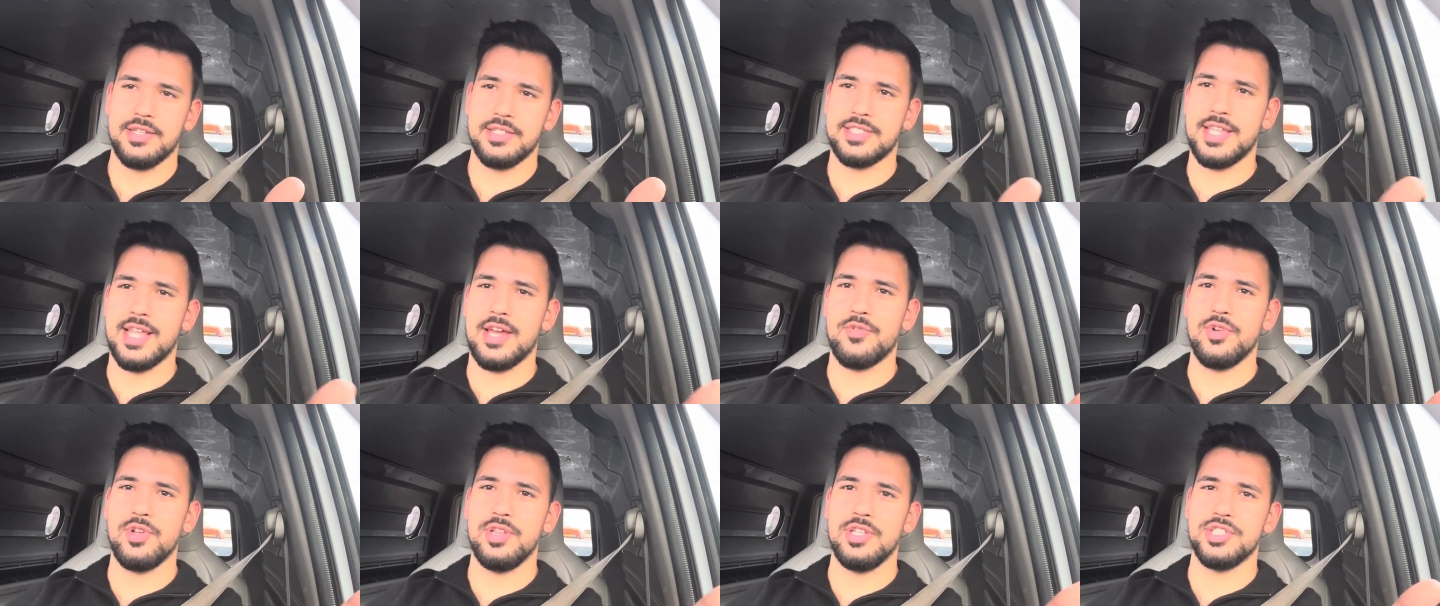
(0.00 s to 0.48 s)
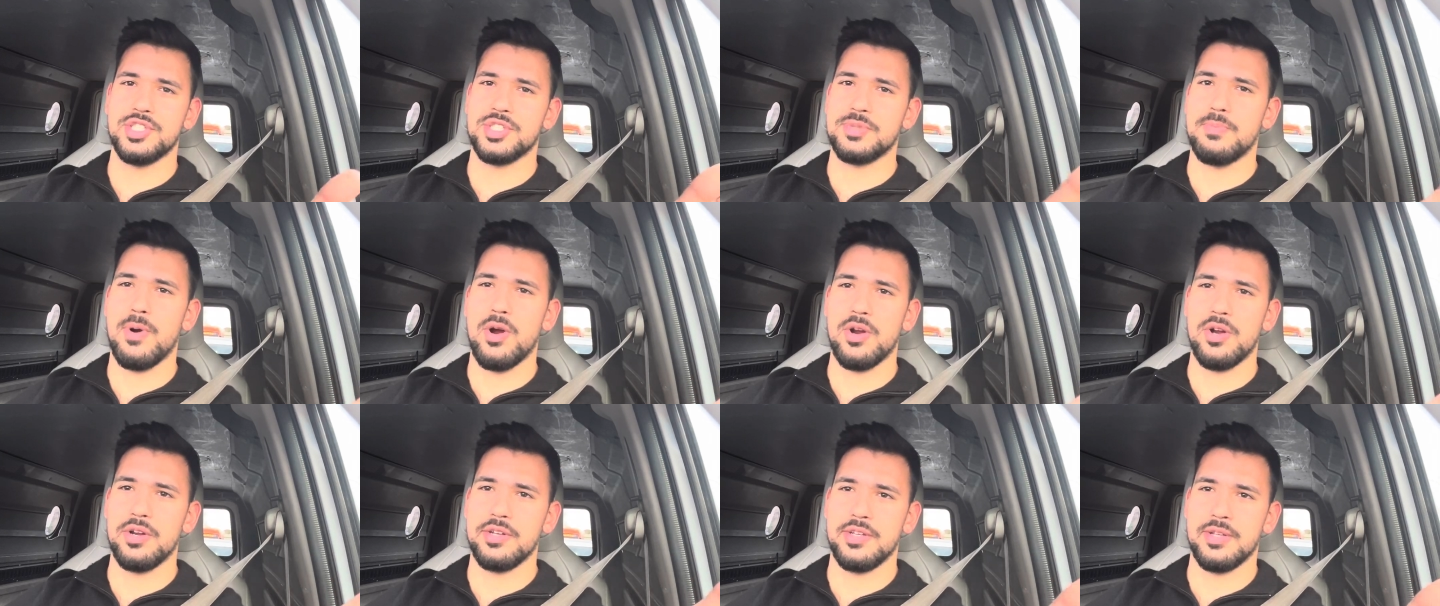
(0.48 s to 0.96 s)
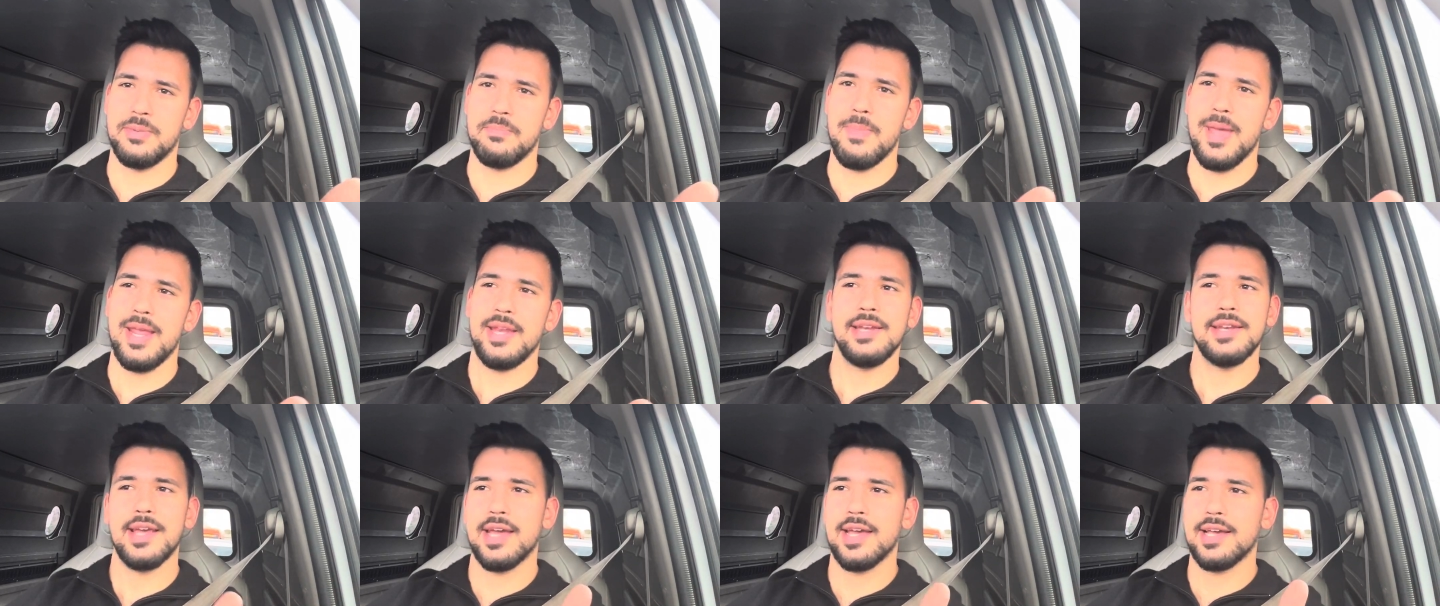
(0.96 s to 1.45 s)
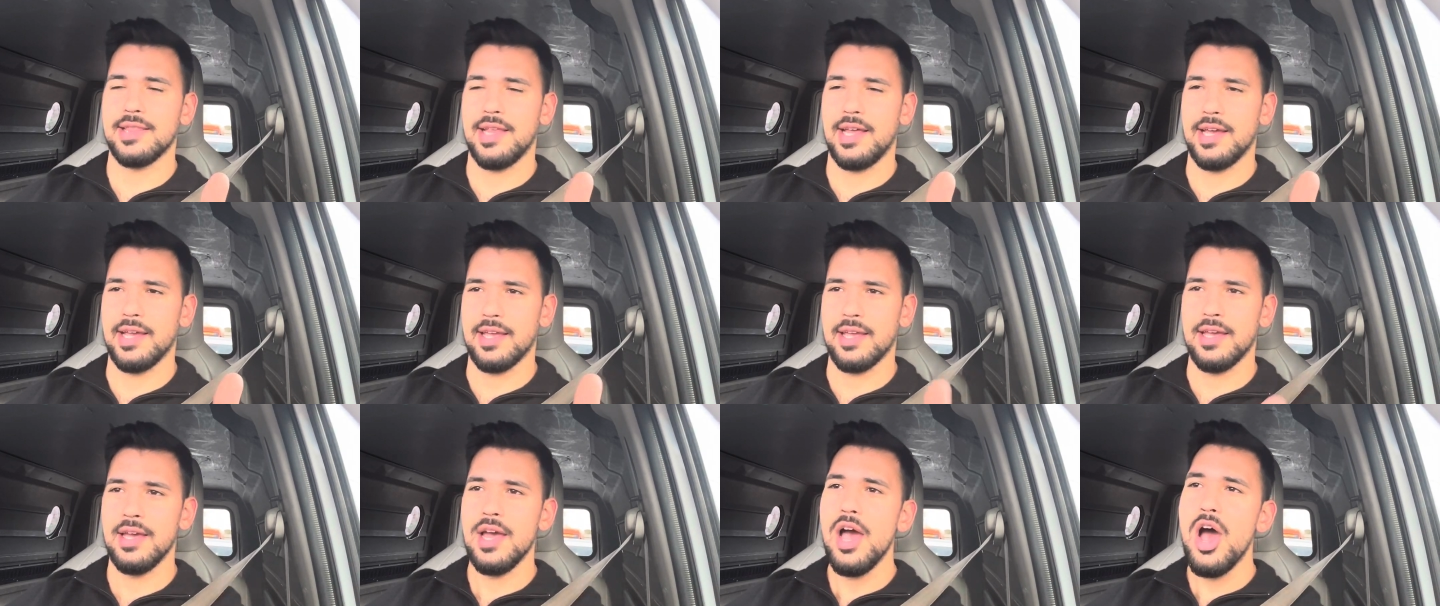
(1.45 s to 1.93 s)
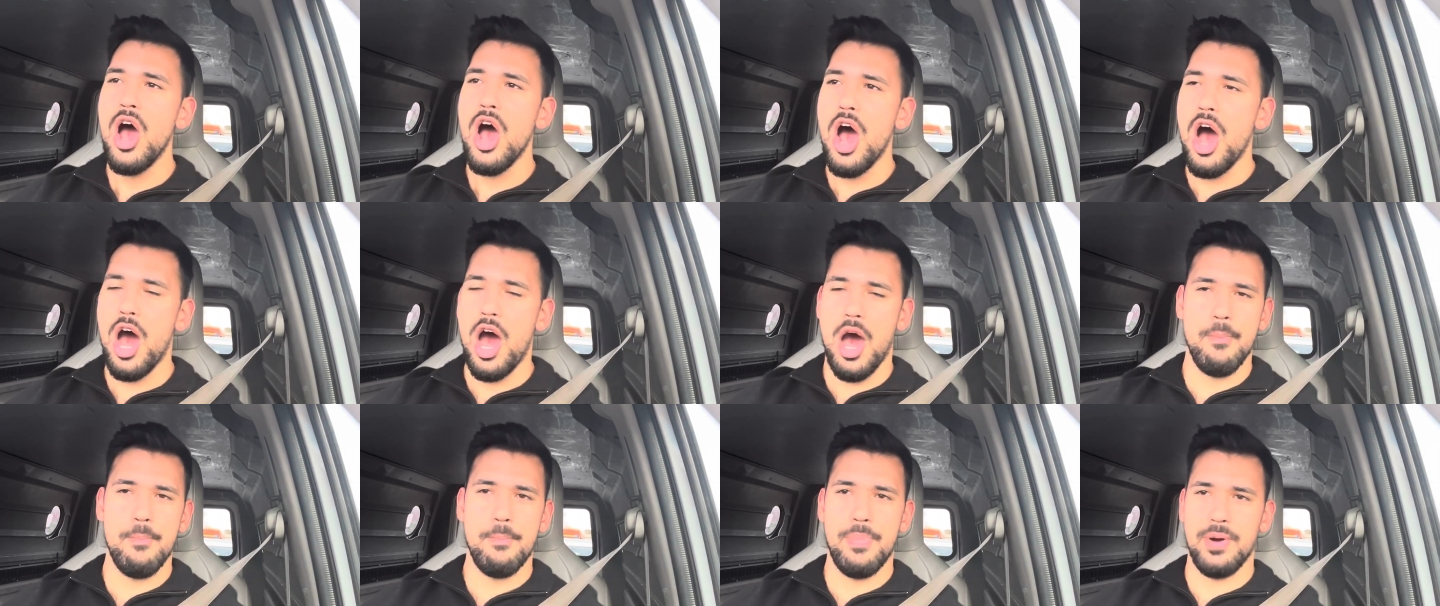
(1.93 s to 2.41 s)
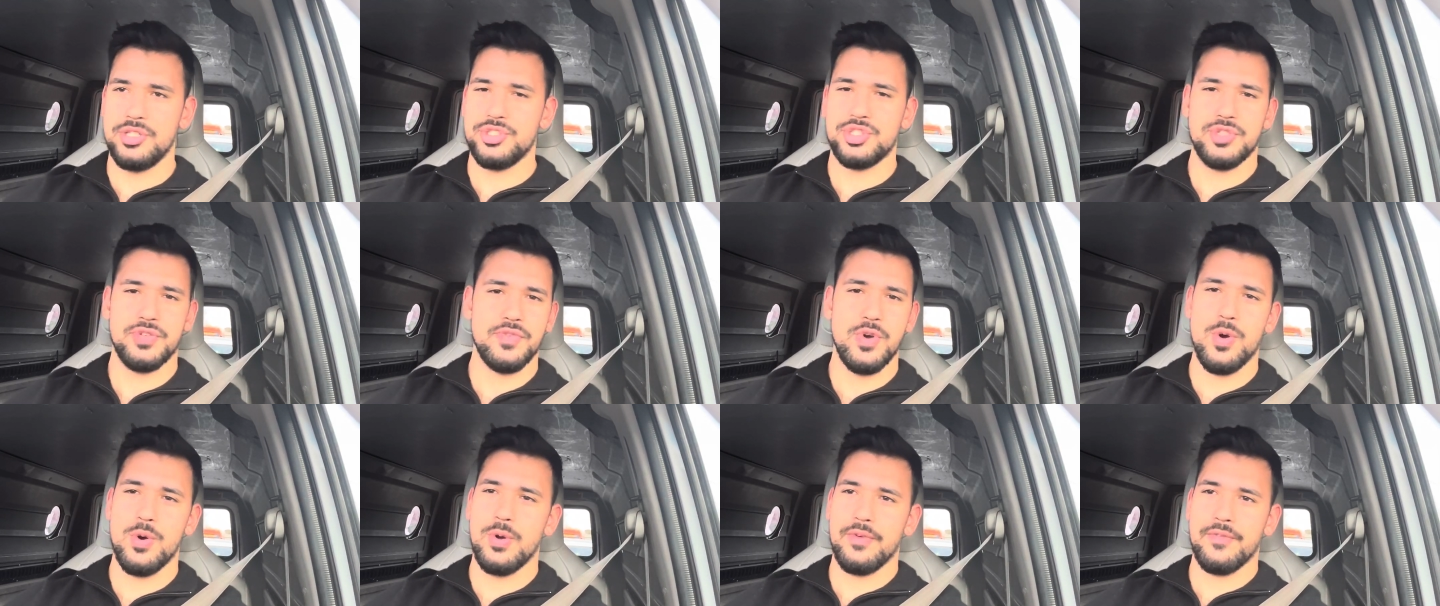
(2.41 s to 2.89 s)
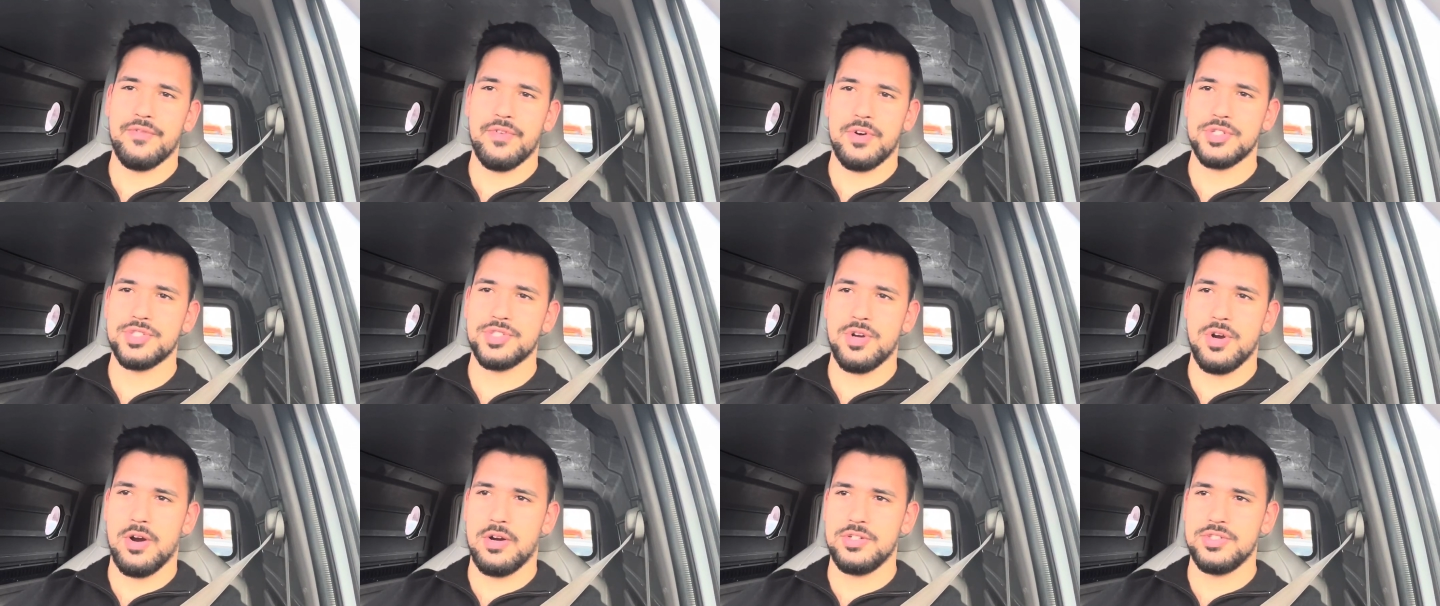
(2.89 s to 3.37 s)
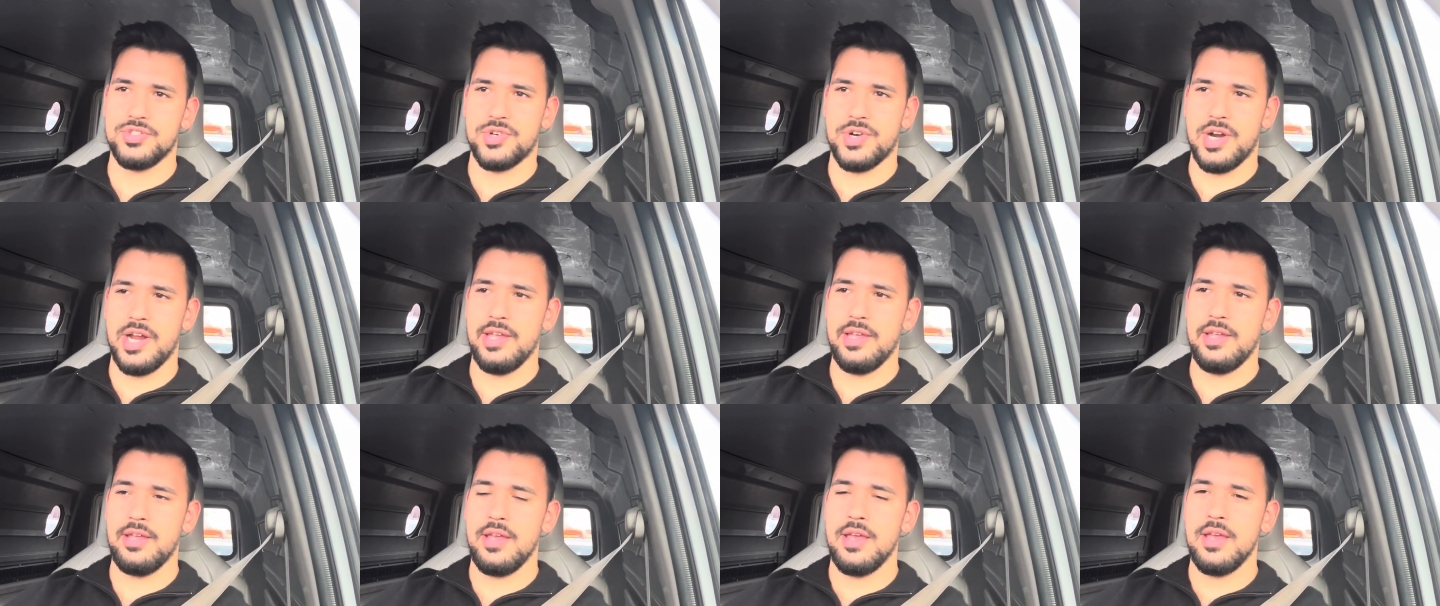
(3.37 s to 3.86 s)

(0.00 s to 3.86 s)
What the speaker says: It's not really smart to main deck a bunch of going first cards, right?